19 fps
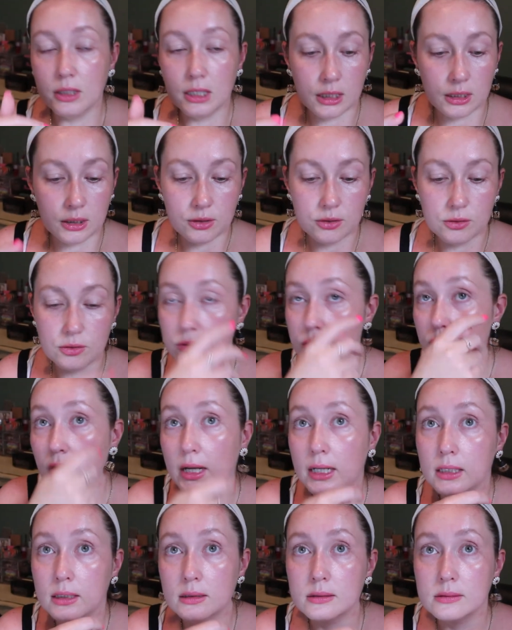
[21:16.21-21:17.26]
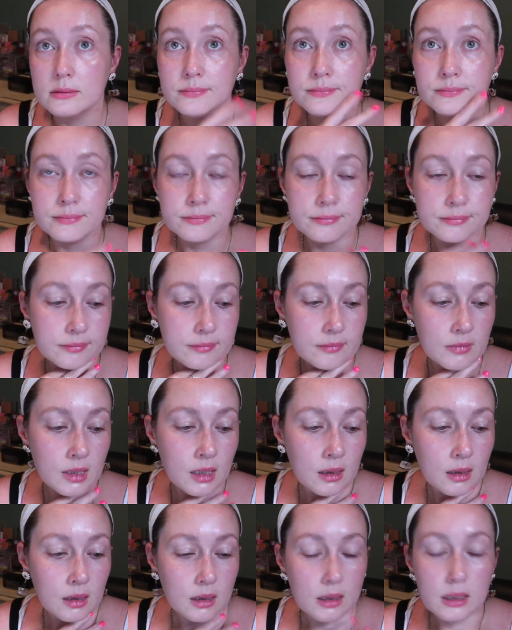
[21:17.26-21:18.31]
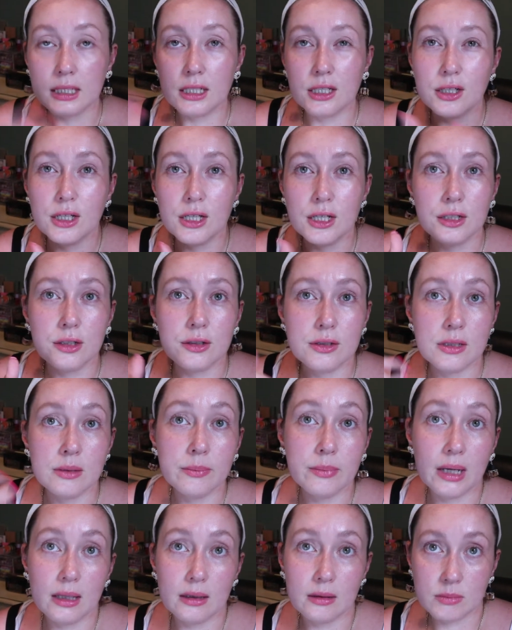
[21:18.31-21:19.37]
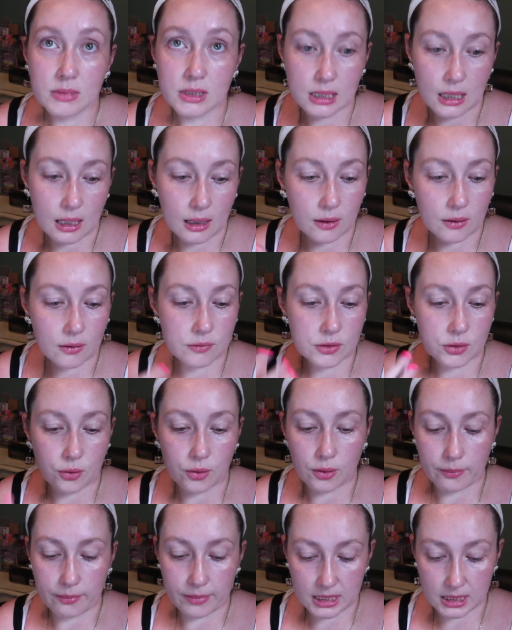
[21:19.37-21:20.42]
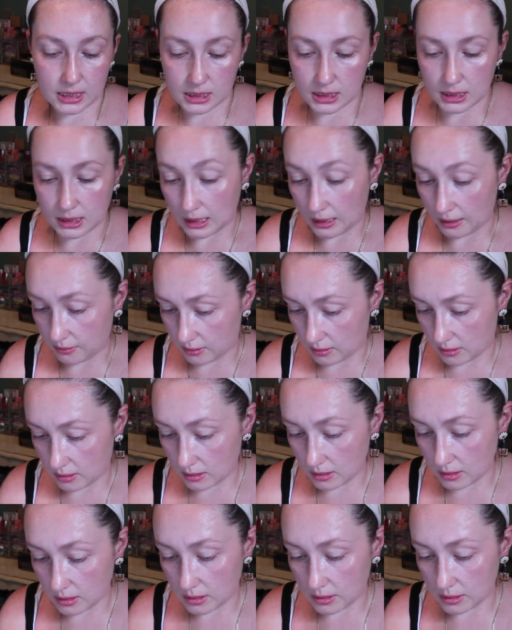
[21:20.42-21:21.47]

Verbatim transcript: can use one, like you can use them by themselves or mixed together.